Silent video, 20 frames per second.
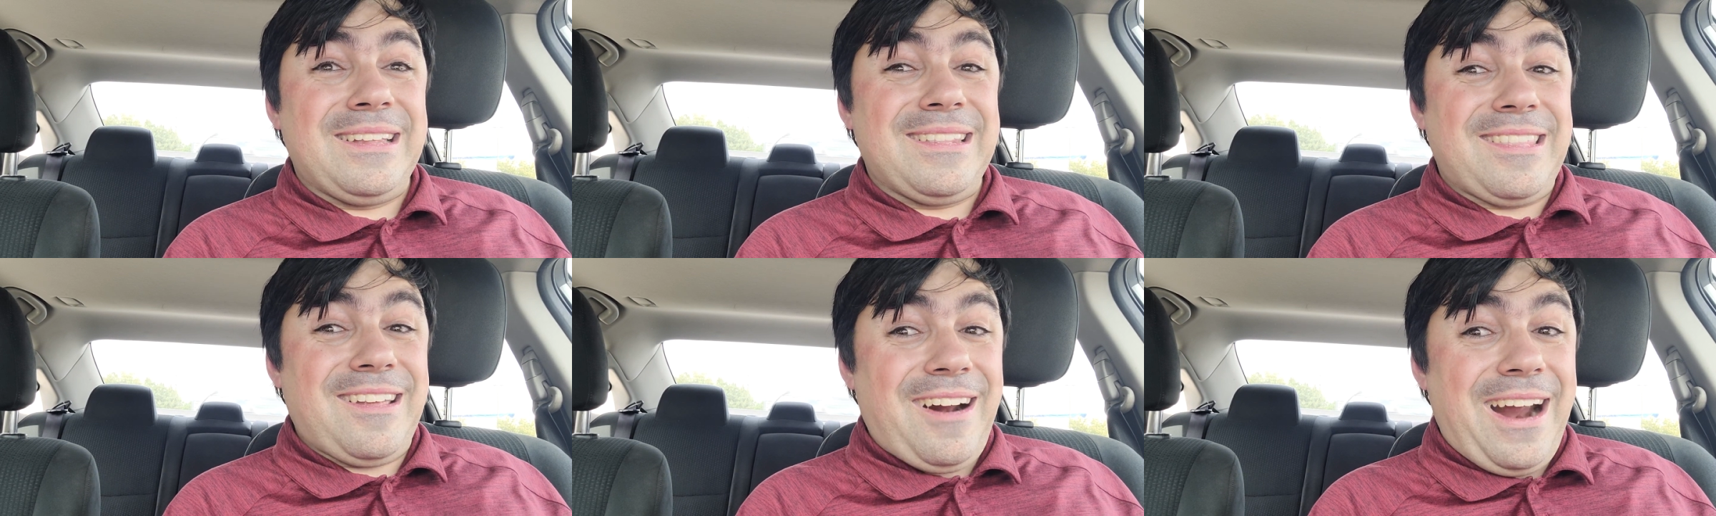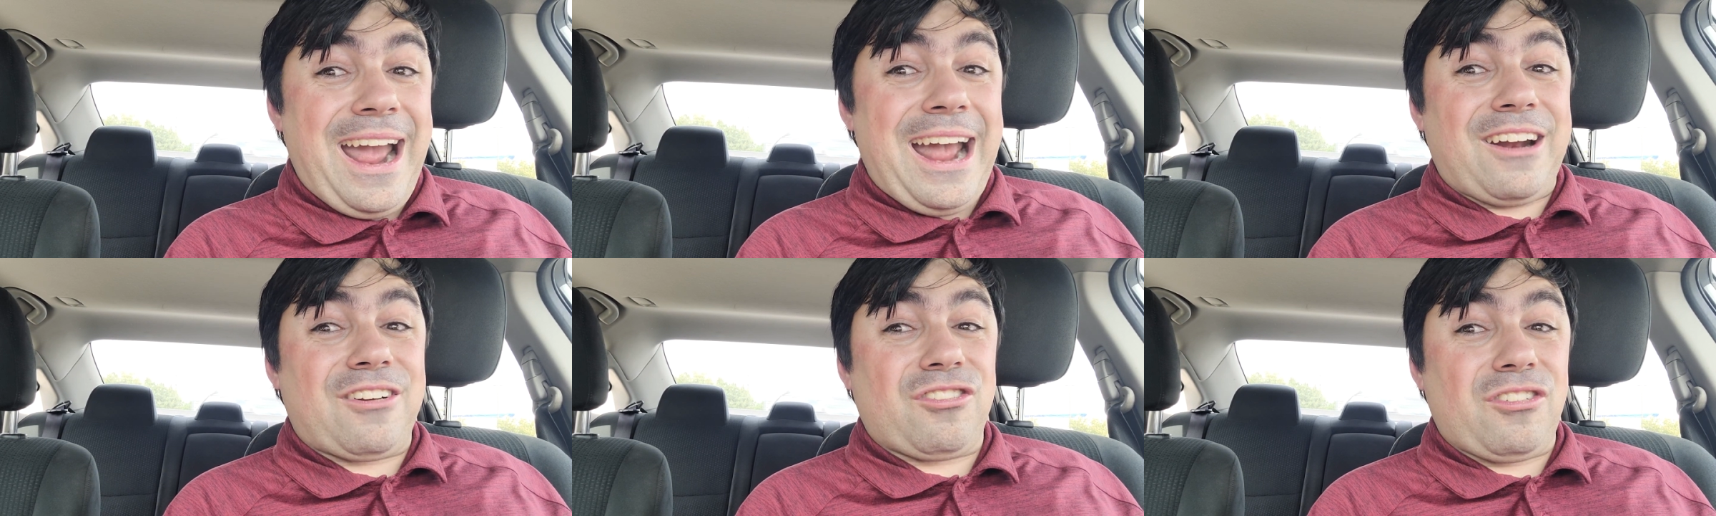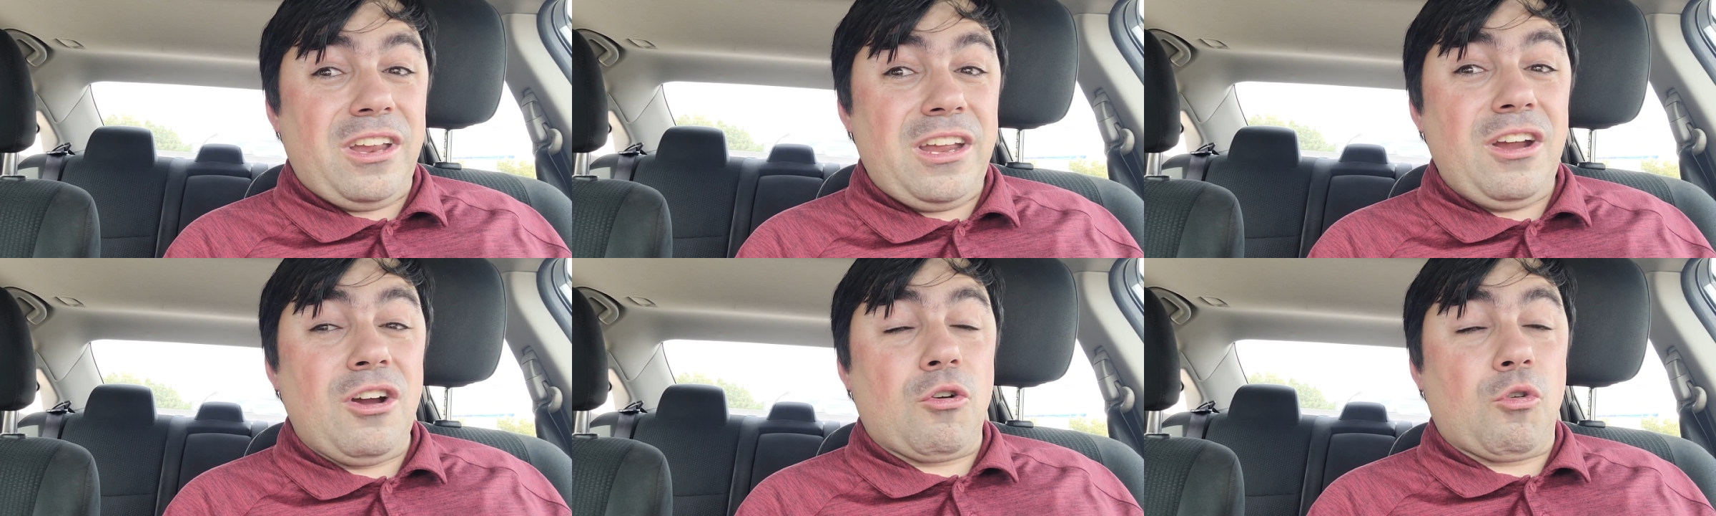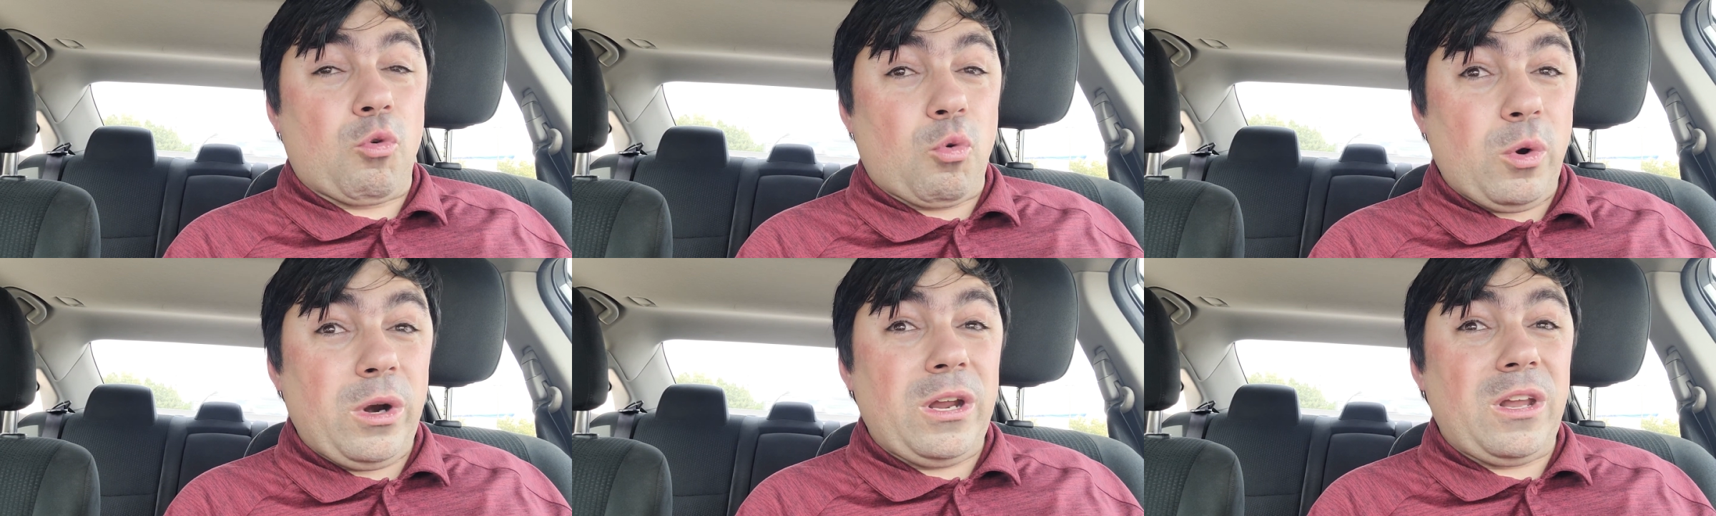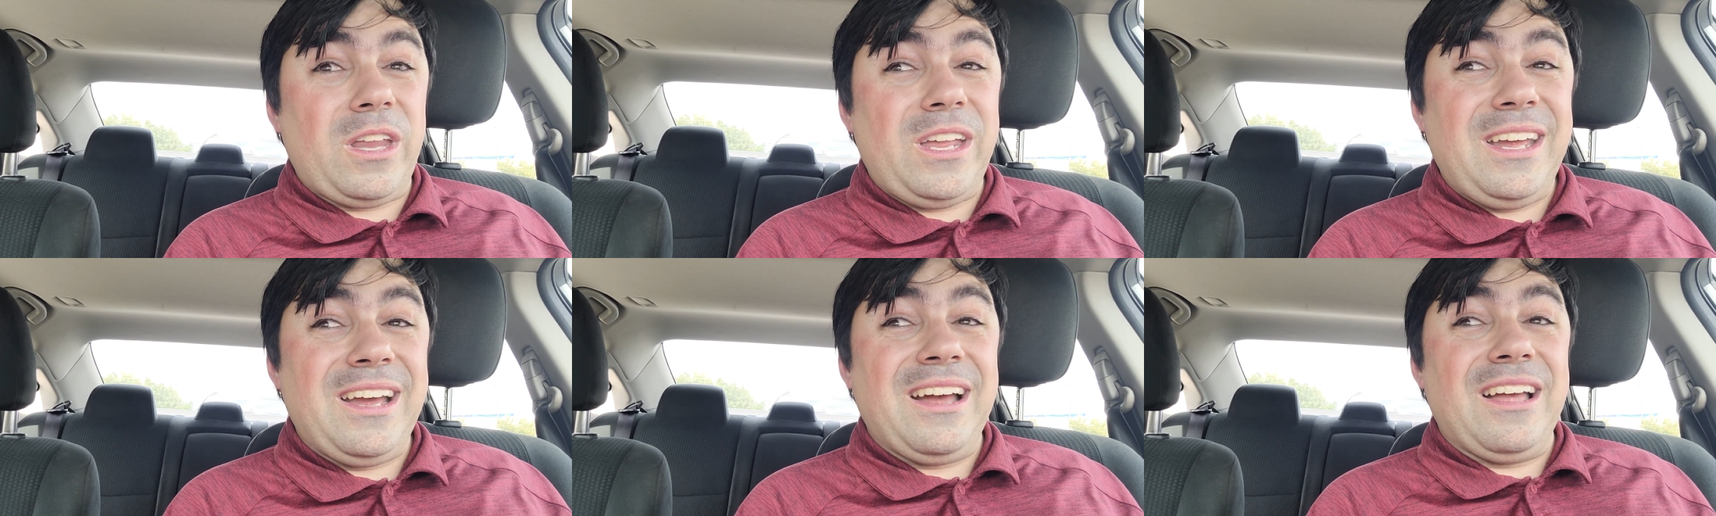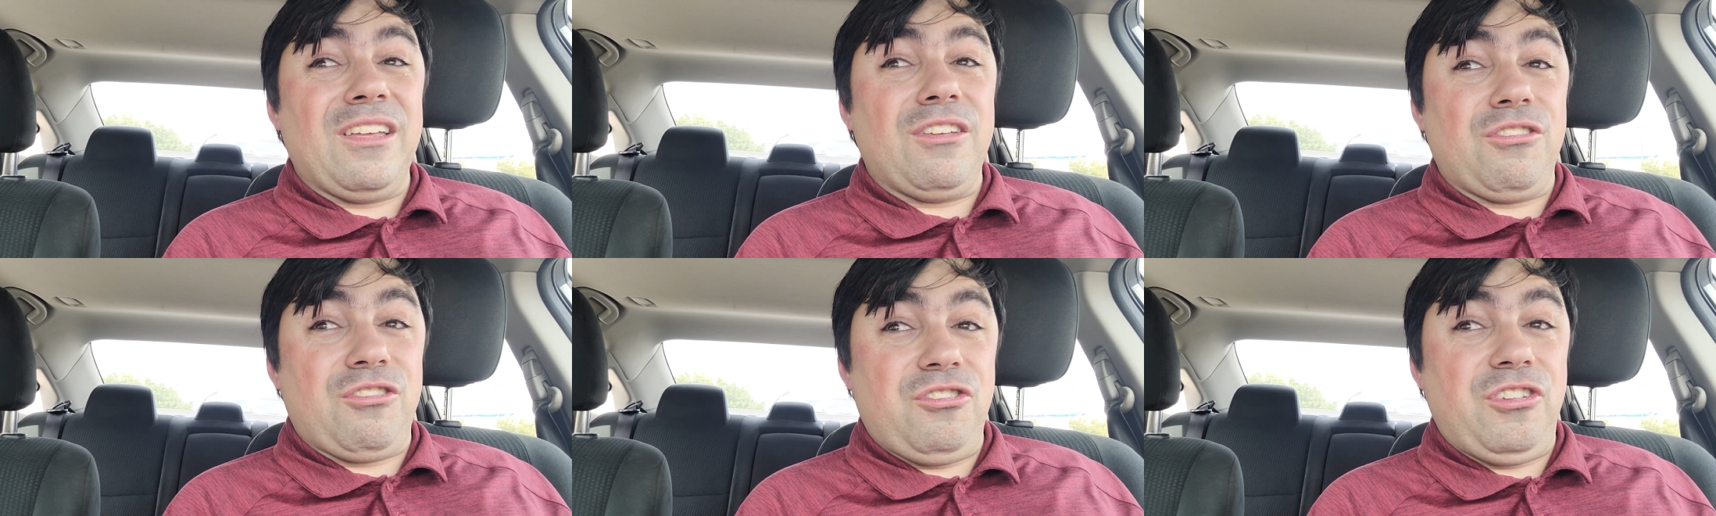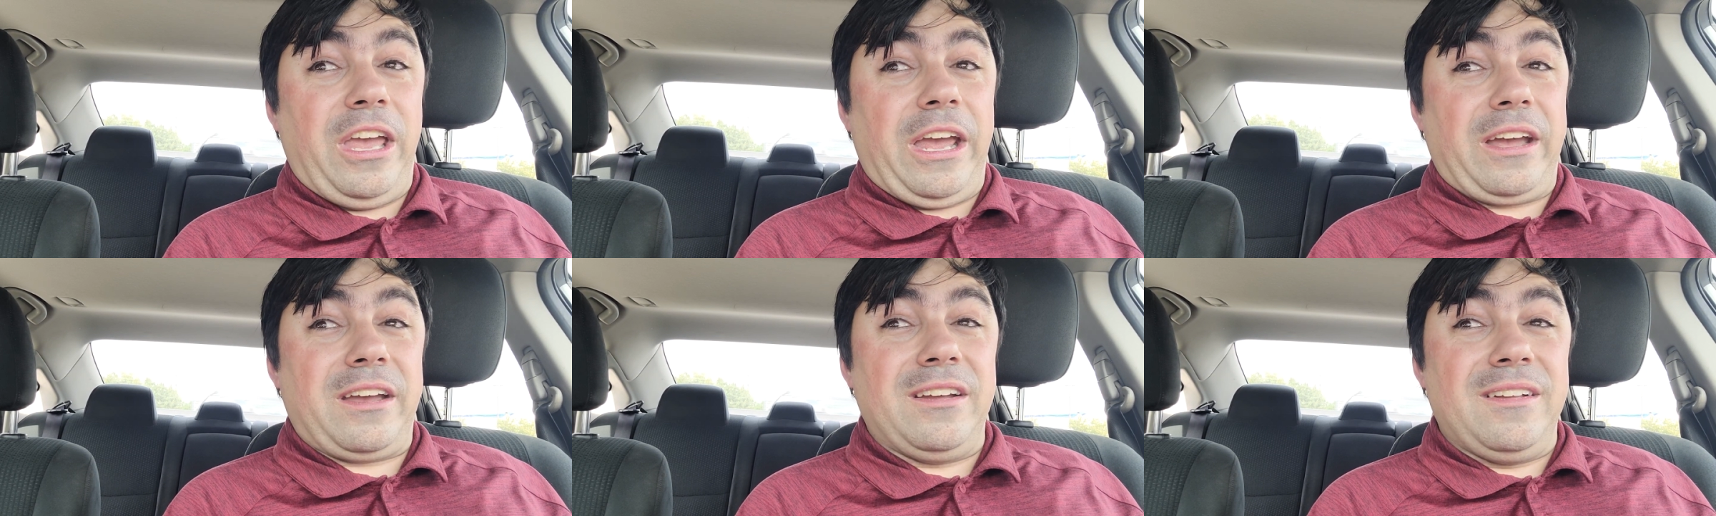they're actually really
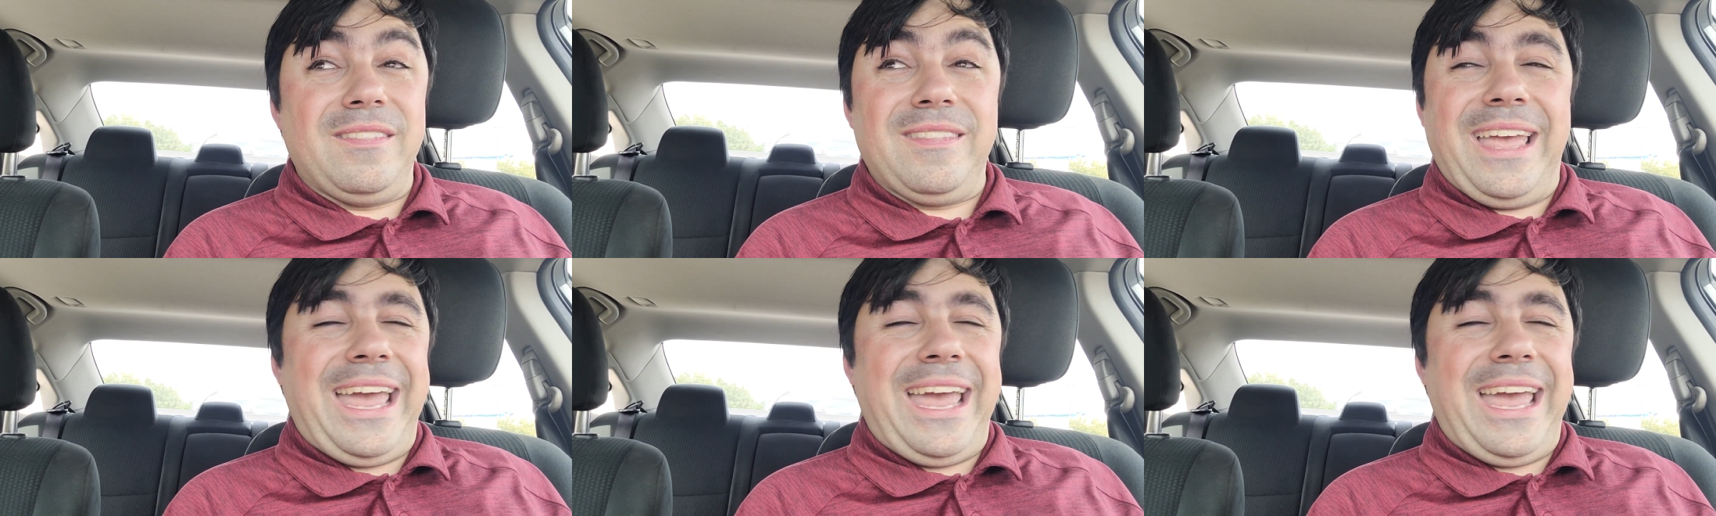sick.